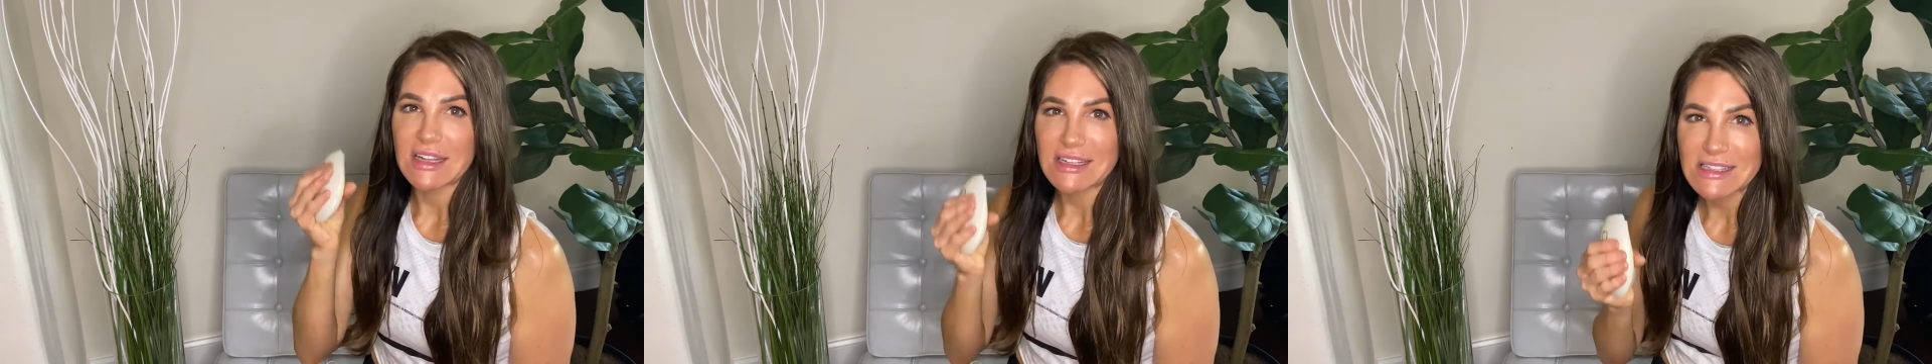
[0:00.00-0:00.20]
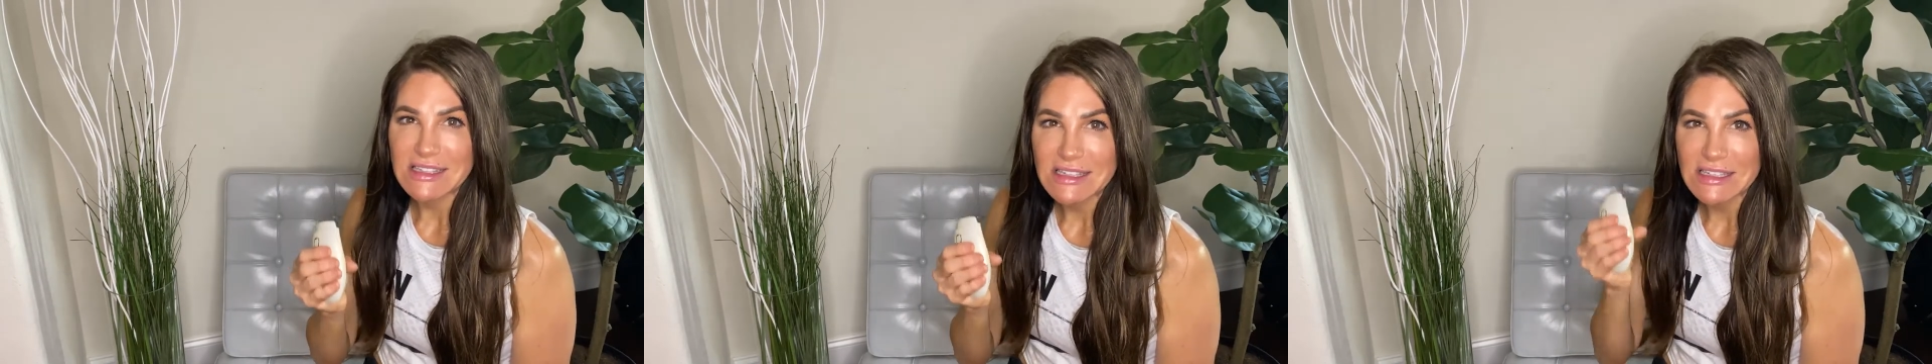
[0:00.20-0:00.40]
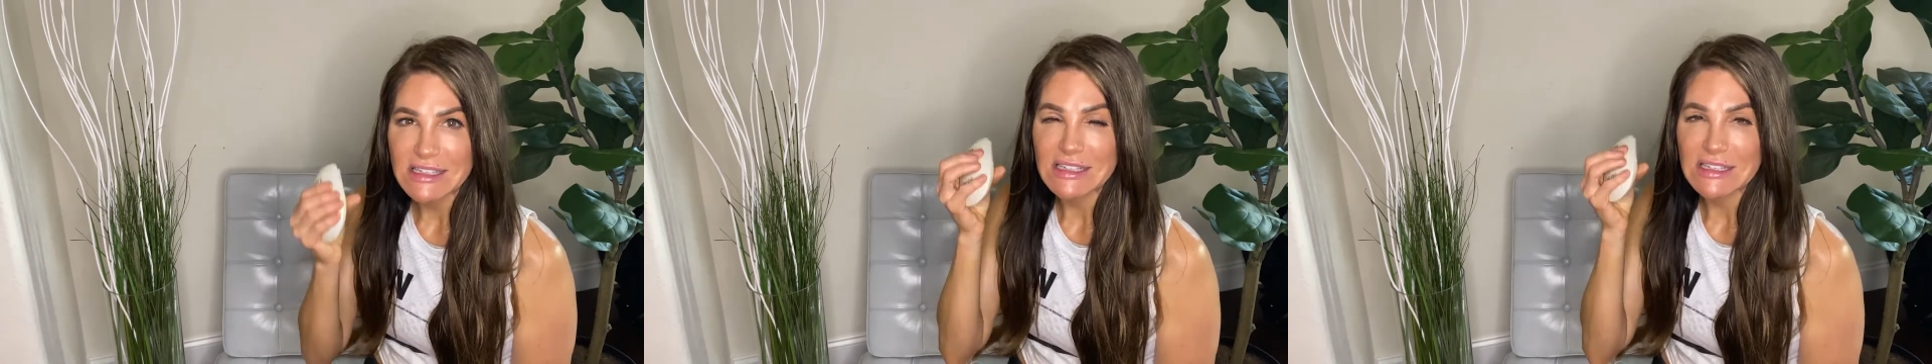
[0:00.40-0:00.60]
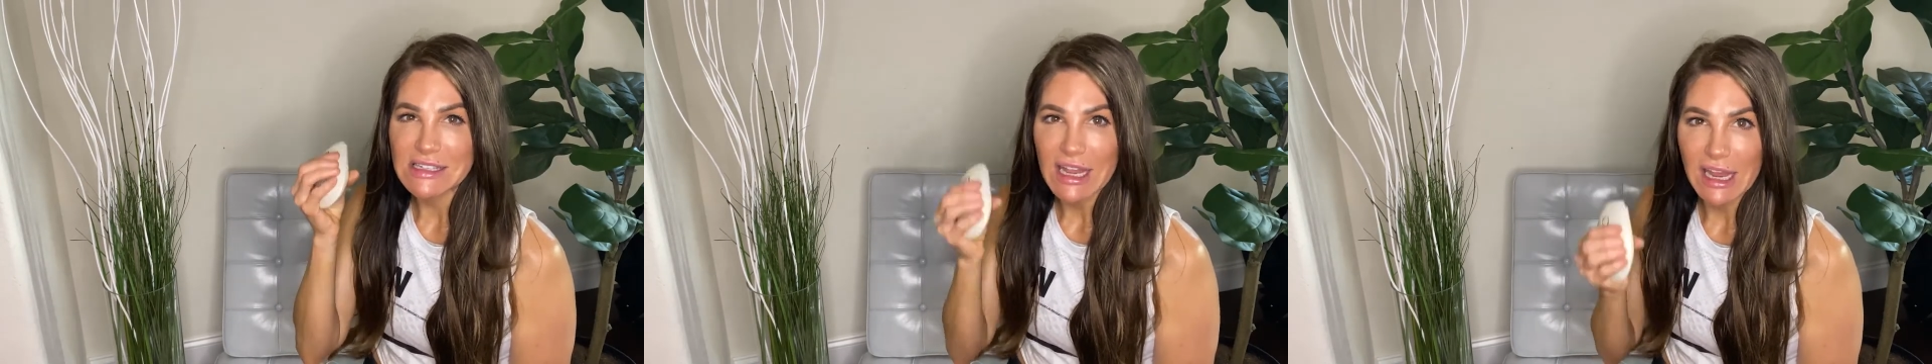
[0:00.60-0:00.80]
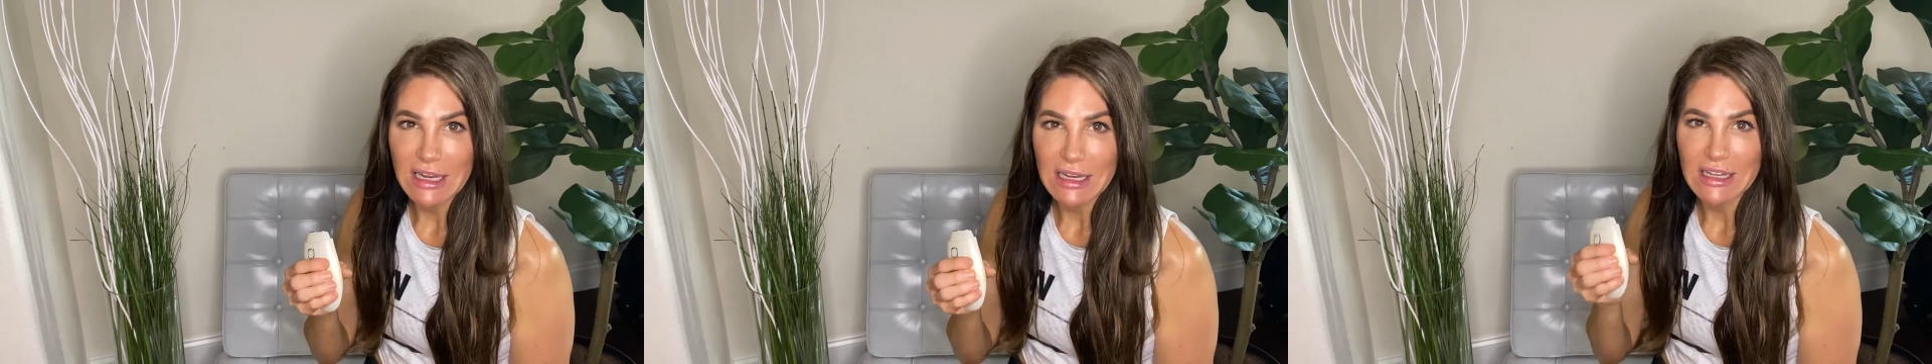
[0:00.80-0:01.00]

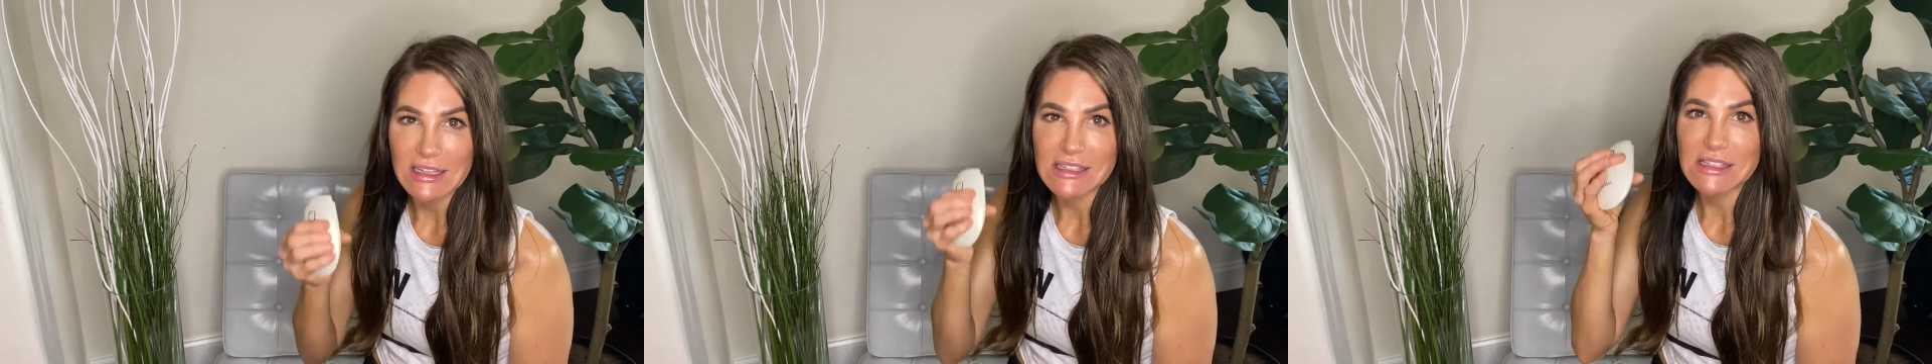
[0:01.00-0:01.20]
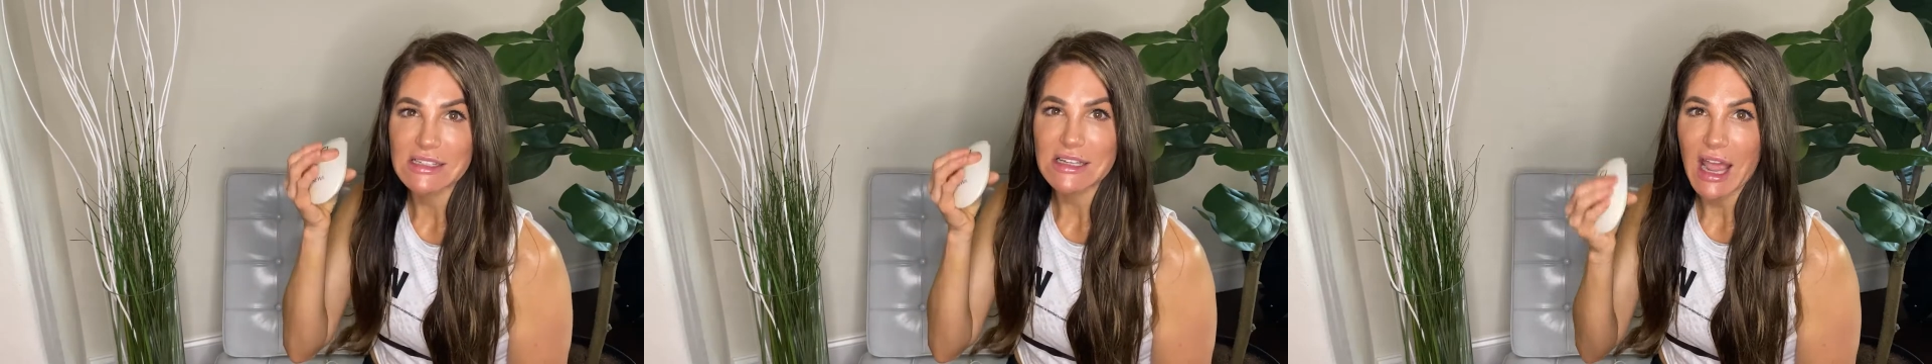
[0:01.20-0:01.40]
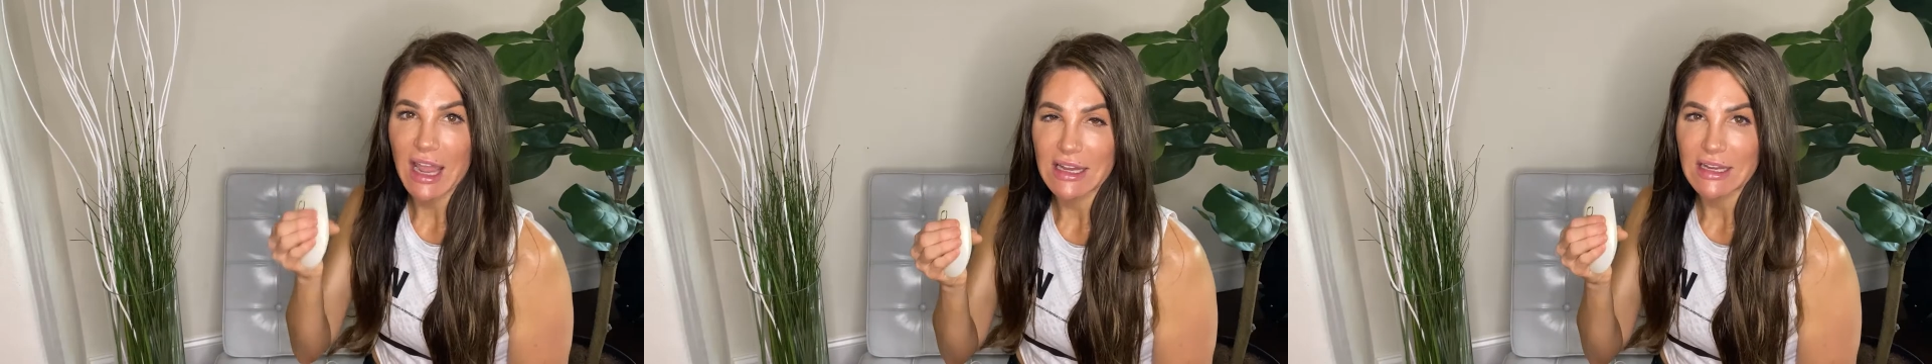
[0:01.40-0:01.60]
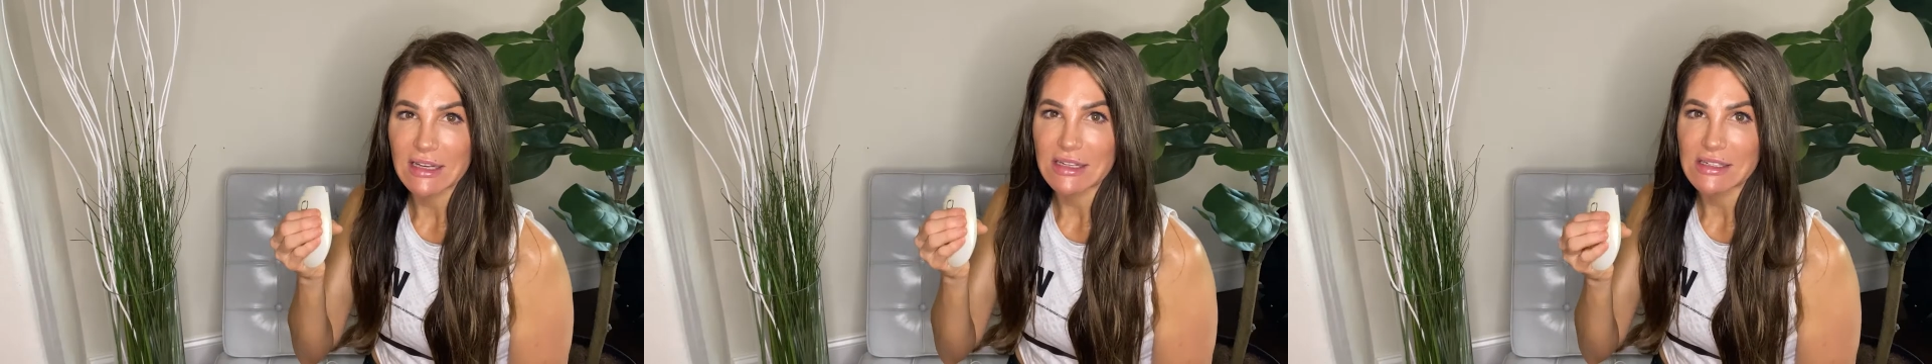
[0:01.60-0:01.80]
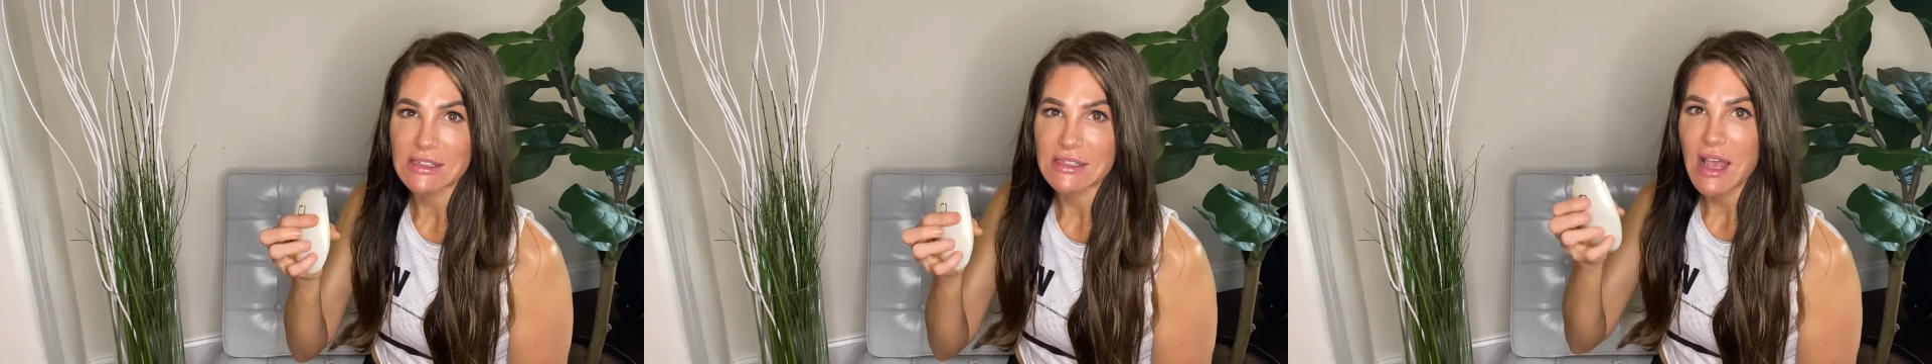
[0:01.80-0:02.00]
instantaneous
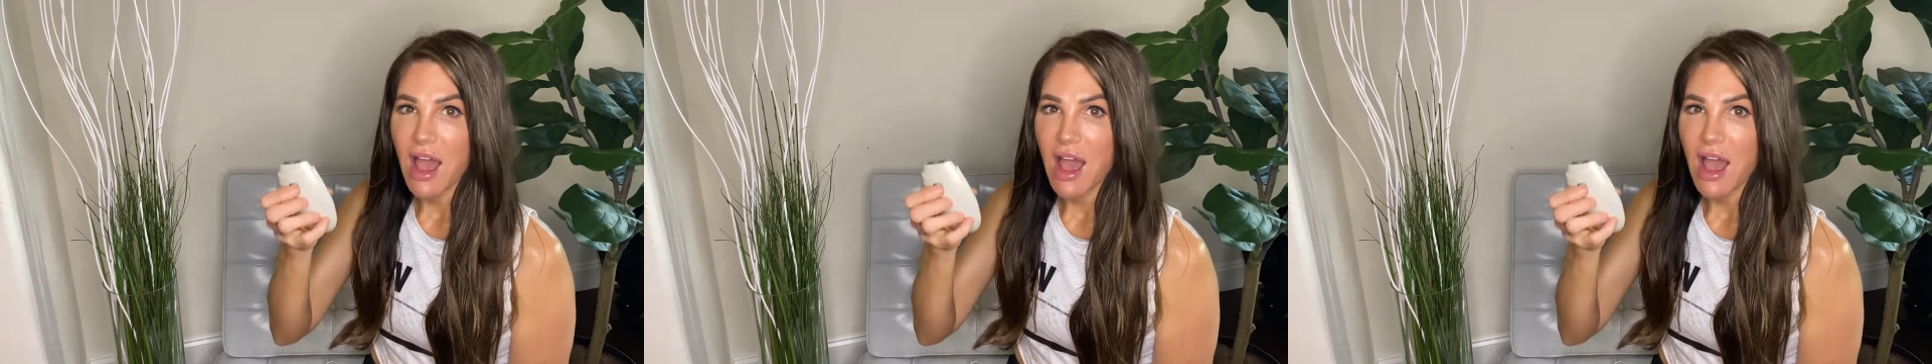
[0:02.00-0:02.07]
tightness